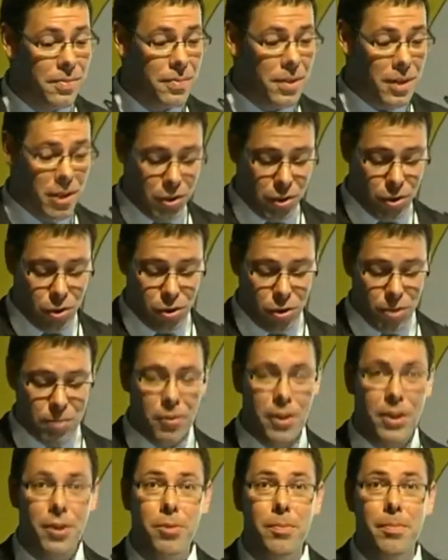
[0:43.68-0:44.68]
So
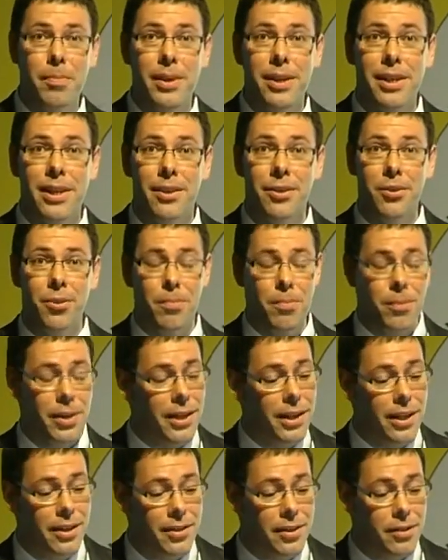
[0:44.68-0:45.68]
something completely,
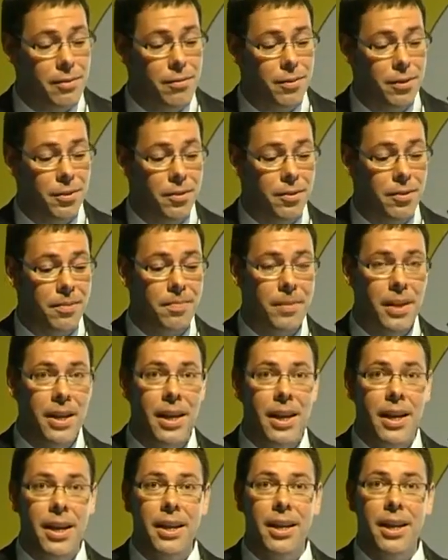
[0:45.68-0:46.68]
completely different.
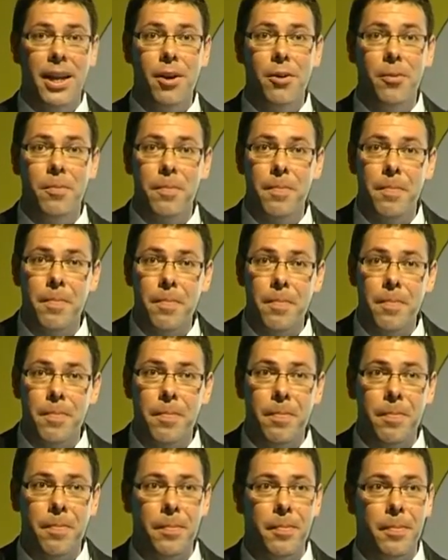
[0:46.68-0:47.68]
Now,
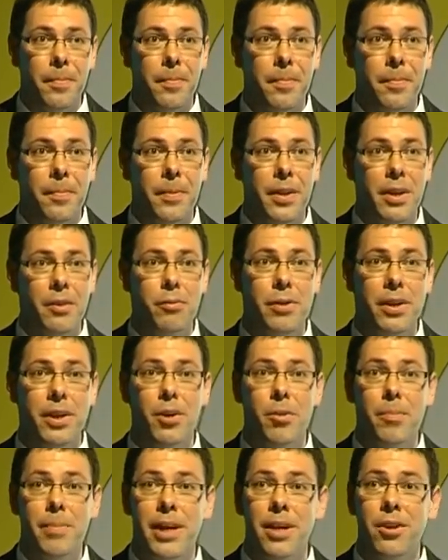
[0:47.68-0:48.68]
if we
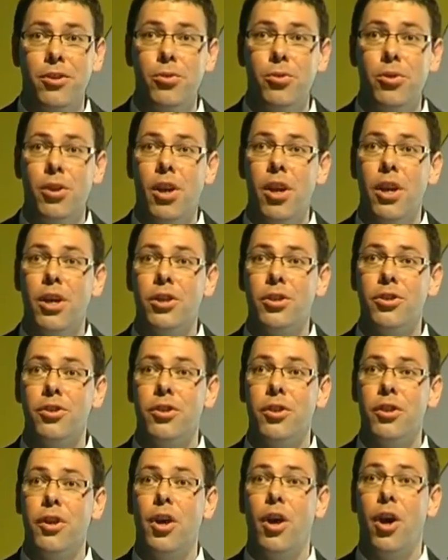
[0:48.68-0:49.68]
go back to the last
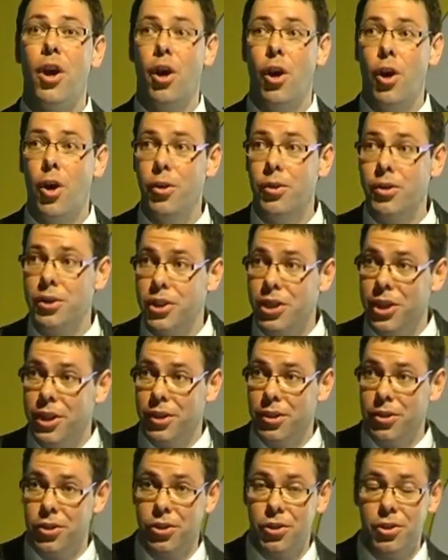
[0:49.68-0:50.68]
100
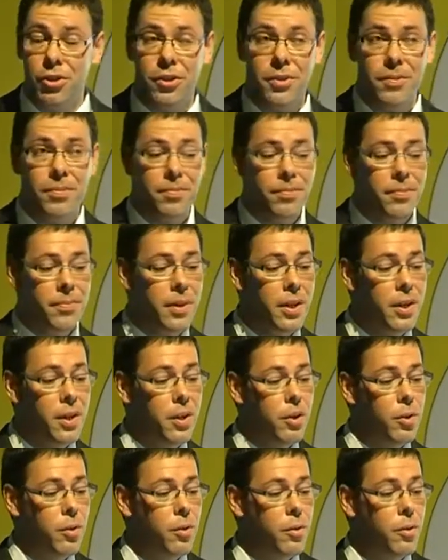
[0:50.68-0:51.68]
years,
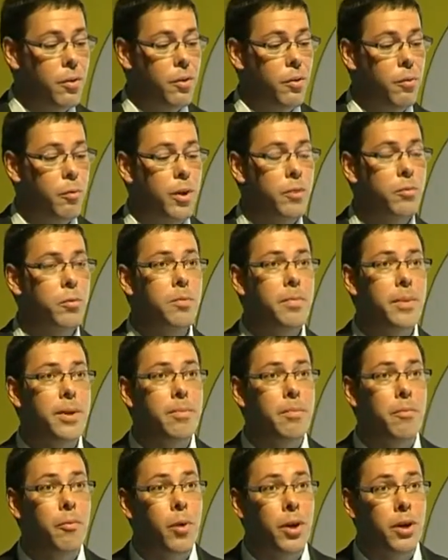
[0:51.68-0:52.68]
what would be
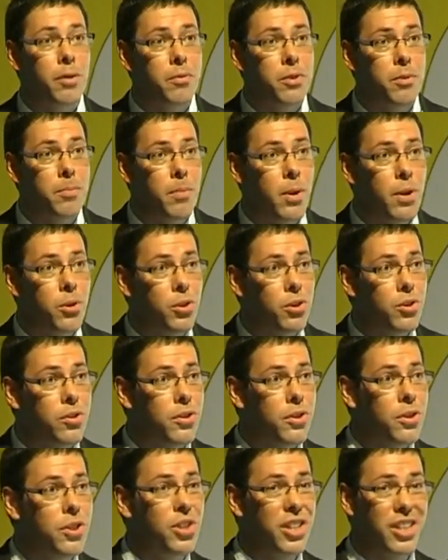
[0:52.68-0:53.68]
one of the
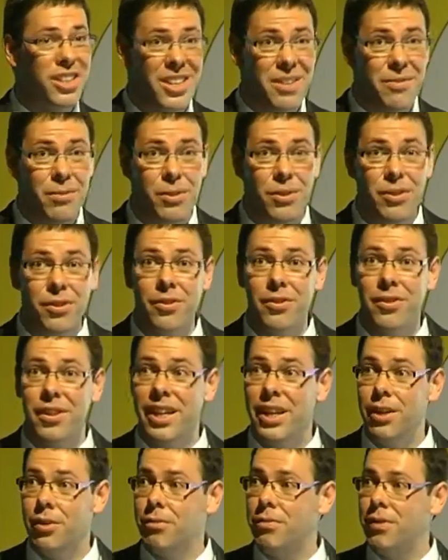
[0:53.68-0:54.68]
most significant
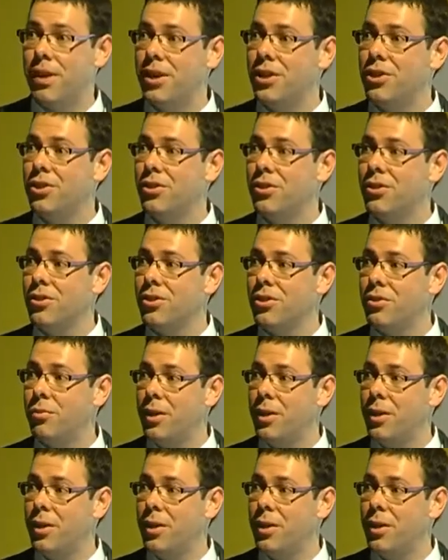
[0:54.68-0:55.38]
innovations?